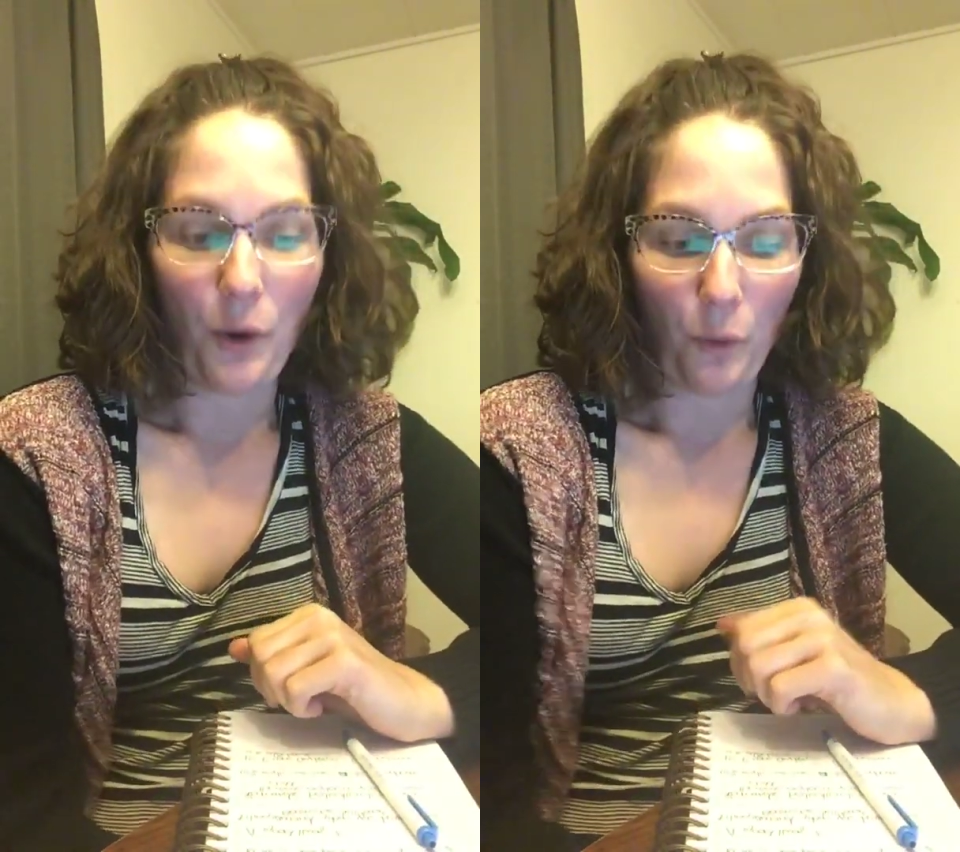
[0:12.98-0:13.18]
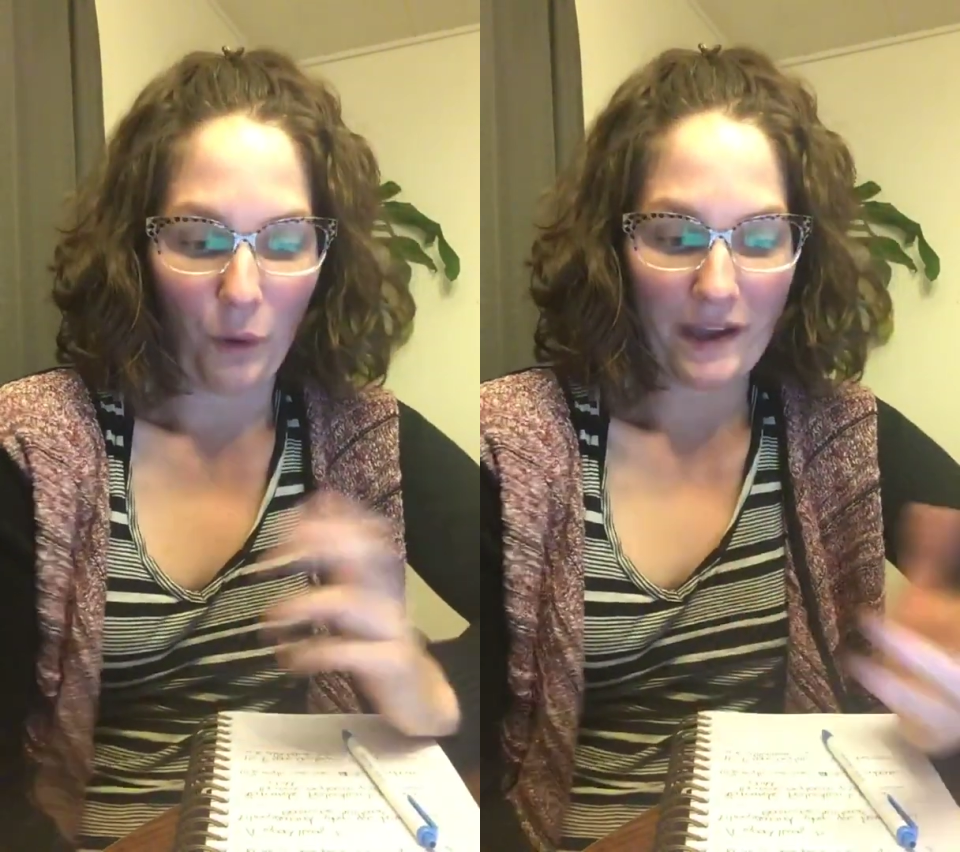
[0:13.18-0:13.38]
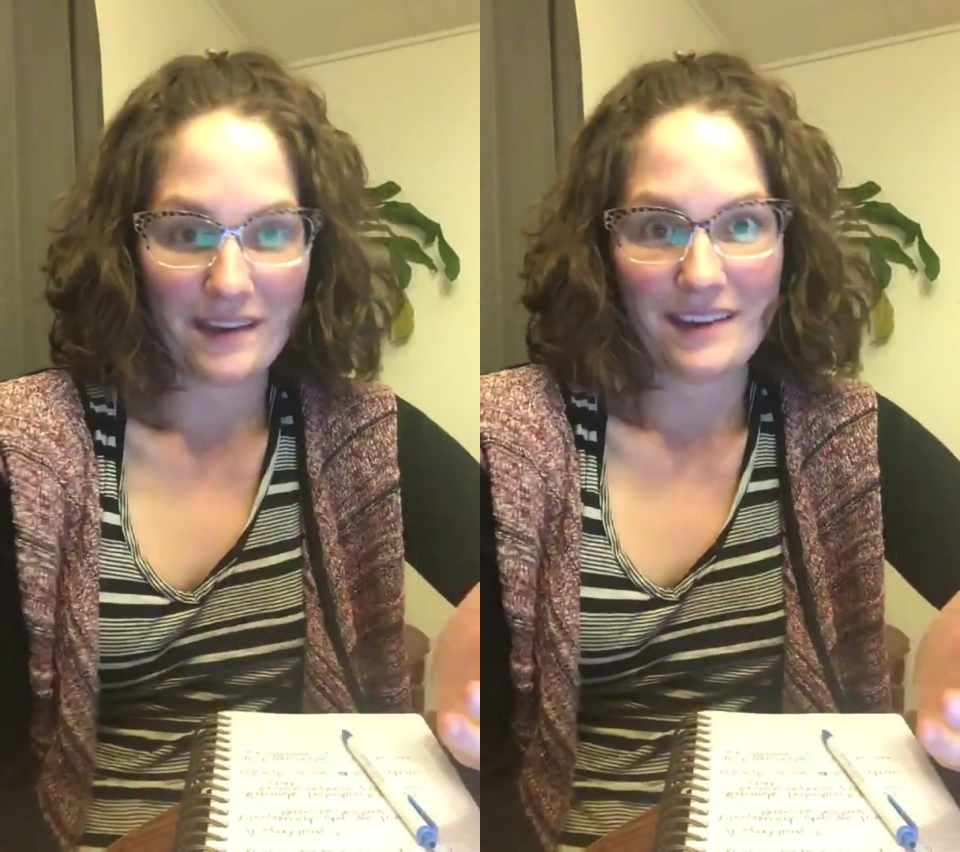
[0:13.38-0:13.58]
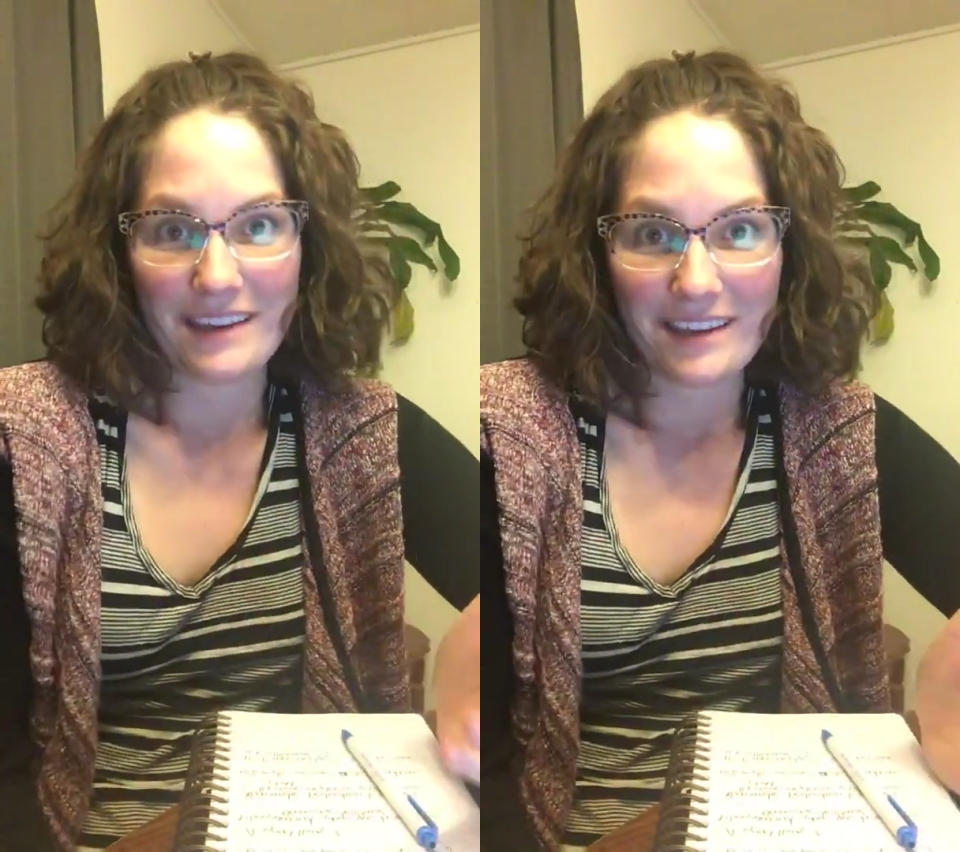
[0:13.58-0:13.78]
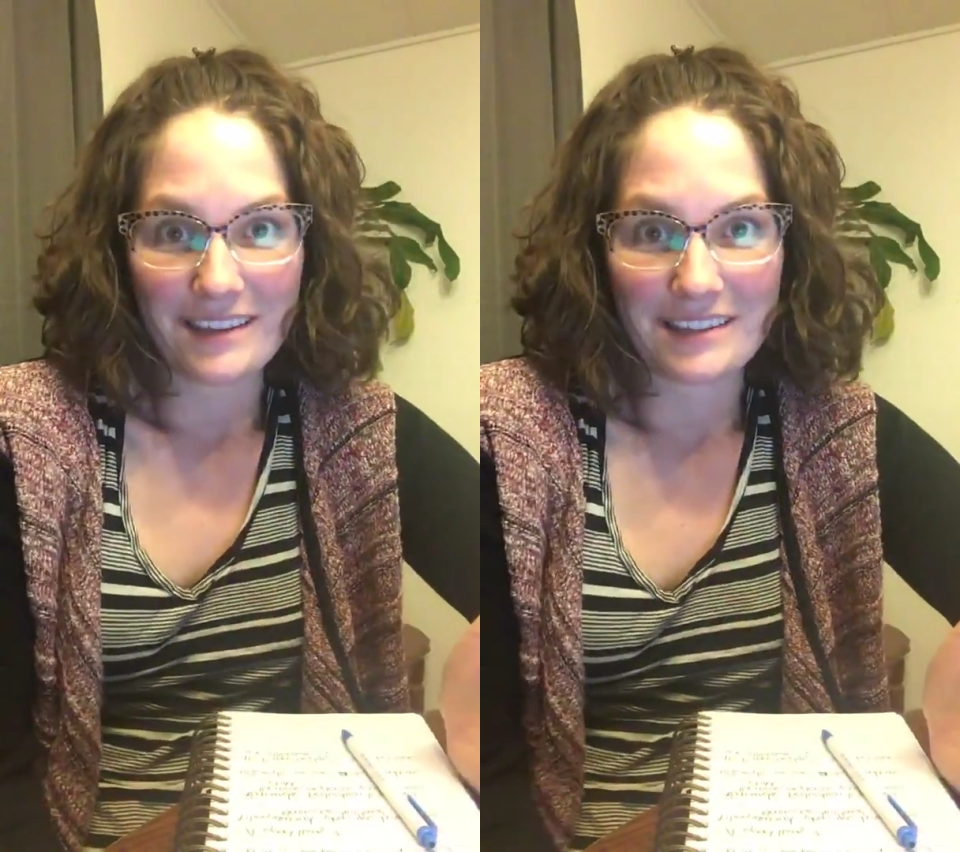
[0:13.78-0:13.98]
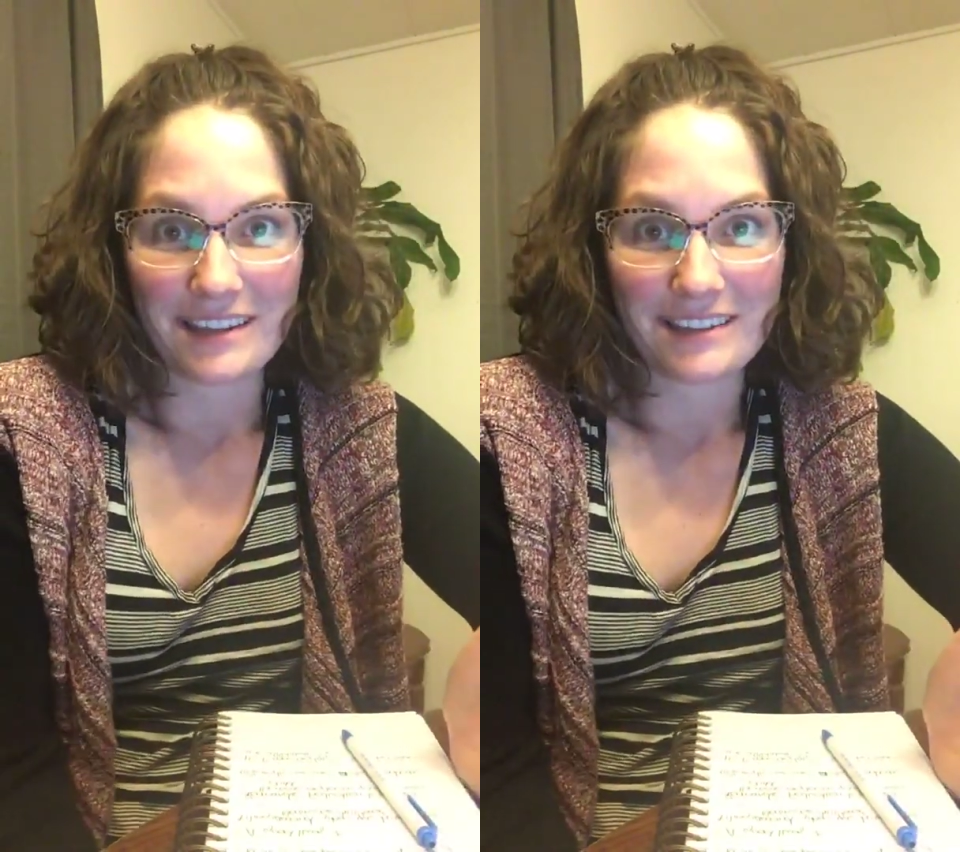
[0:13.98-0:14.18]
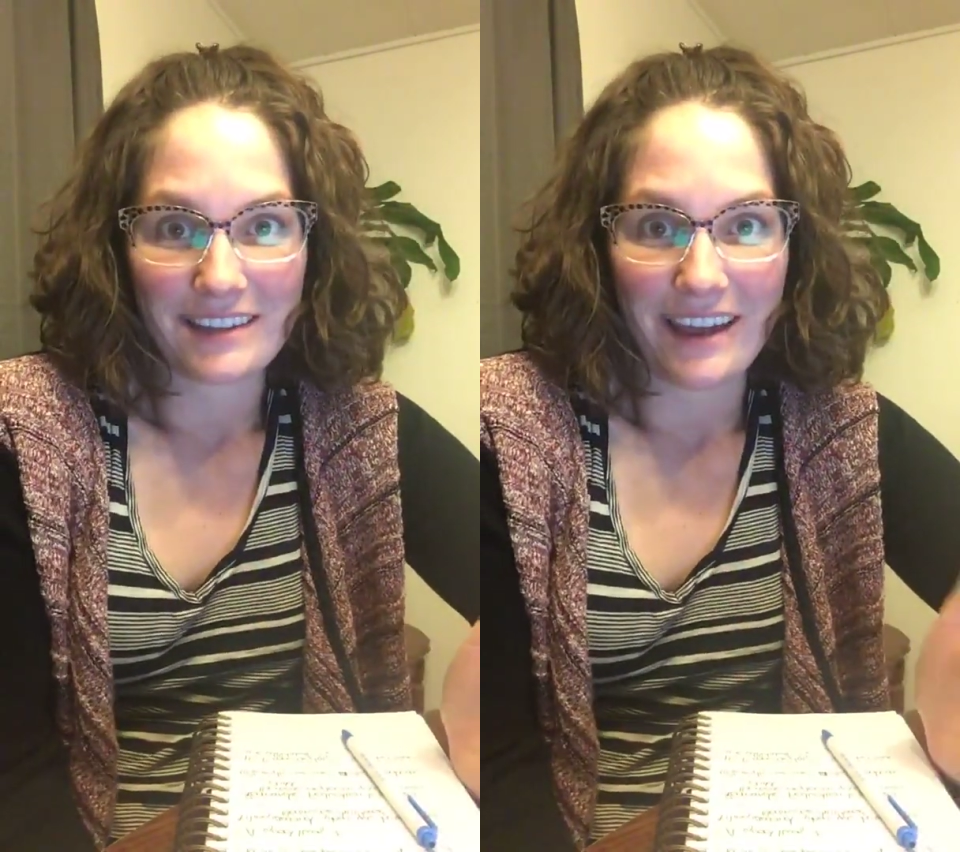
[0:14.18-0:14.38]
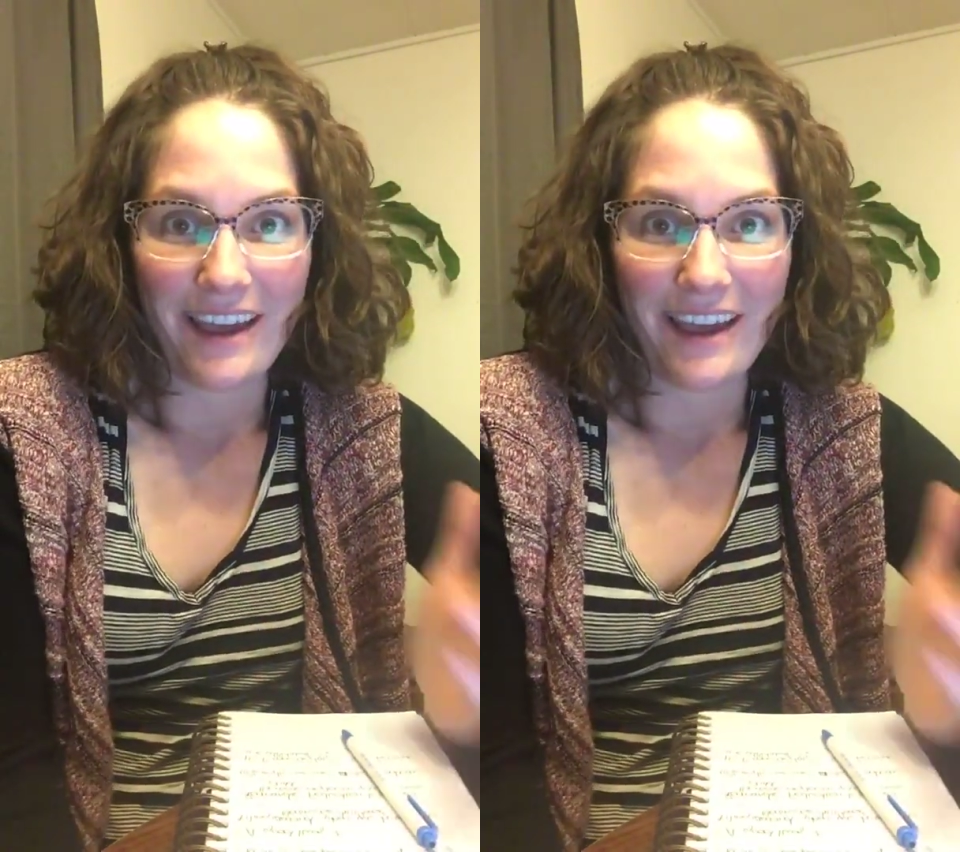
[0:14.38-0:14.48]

What is it,